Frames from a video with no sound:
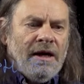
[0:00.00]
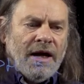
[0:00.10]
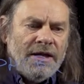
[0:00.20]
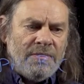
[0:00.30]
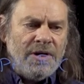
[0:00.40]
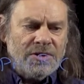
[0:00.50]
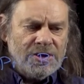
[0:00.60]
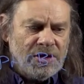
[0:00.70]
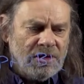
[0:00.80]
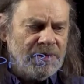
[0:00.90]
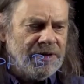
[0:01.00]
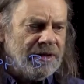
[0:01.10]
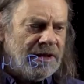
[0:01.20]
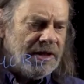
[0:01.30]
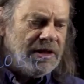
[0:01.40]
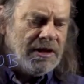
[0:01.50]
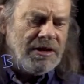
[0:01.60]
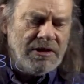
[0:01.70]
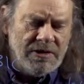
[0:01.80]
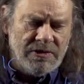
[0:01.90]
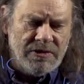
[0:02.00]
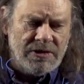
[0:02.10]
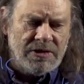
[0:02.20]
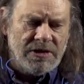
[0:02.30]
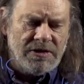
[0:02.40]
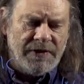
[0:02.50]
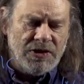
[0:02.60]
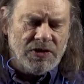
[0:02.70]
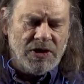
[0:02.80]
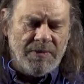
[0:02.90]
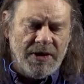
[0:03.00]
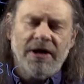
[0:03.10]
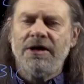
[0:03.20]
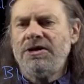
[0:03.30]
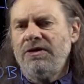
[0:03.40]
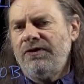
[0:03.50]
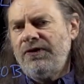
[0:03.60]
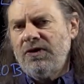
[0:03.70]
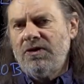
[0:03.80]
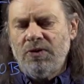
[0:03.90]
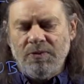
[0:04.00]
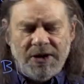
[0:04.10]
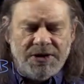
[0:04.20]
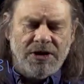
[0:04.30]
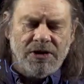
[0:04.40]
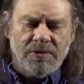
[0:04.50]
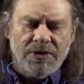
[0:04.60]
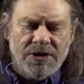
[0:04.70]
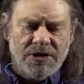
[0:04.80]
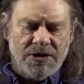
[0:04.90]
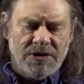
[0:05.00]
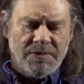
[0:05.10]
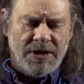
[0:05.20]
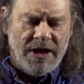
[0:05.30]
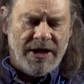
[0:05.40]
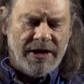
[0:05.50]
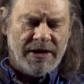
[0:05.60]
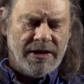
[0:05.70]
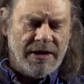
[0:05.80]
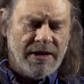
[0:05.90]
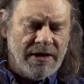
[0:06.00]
And the most commonly used interfacial coupling agent for wood plastic composites is maleic,